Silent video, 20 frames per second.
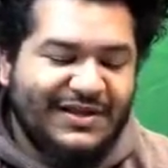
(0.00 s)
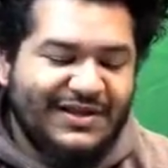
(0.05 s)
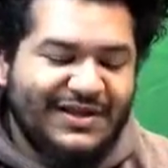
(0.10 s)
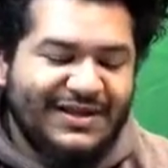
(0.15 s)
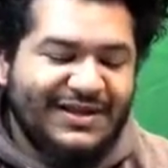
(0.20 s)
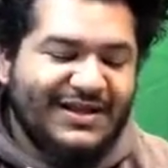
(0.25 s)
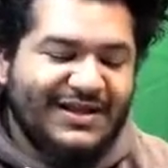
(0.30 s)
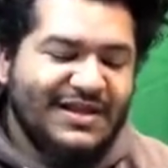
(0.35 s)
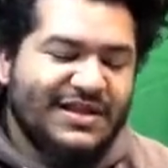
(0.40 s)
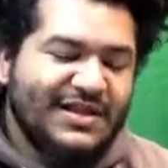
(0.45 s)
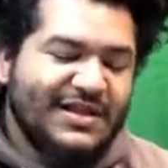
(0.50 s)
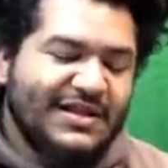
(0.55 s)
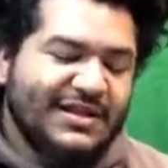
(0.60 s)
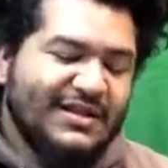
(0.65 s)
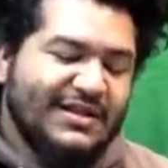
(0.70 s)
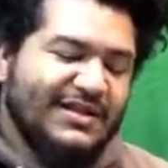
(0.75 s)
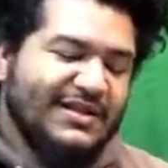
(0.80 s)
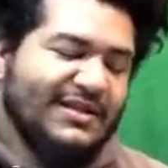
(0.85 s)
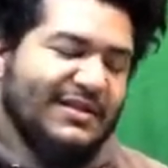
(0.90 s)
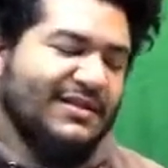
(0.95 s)

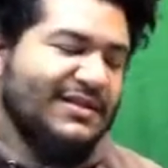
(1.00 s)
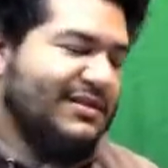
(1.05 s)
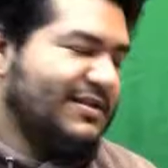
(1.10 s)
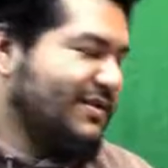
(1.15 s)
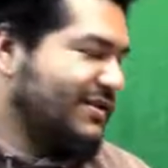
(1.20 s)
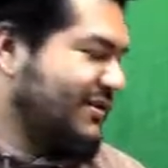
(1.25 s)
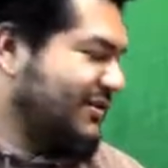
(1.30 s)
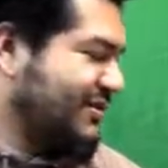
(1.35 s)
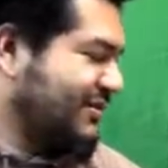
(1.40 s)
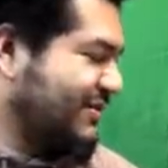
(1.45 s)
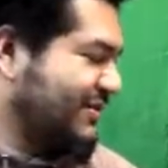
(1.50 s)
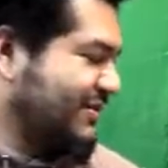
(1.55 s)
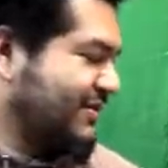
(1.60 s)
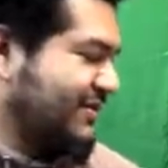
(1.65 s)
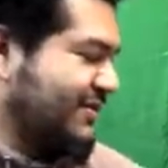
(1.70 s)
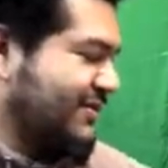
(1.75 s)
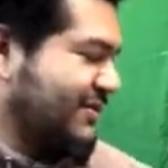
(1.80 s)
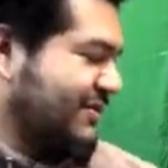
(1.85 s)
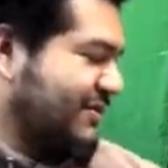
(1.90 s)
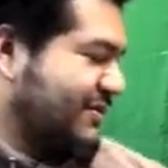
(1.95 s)

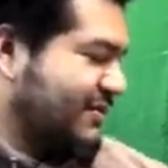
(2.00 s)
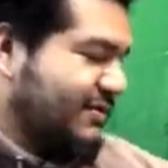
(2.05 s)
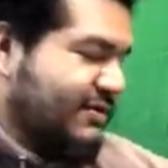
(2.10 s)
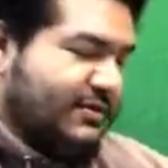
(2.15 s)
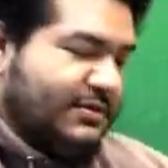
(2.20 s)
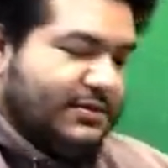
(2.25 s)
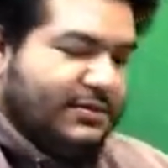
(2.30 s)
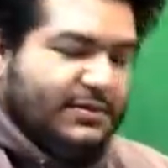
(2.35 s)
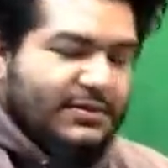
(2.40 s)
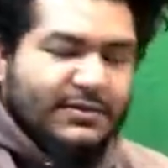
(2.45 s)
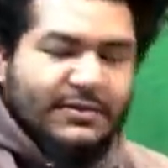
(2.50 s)
Nobody speaks.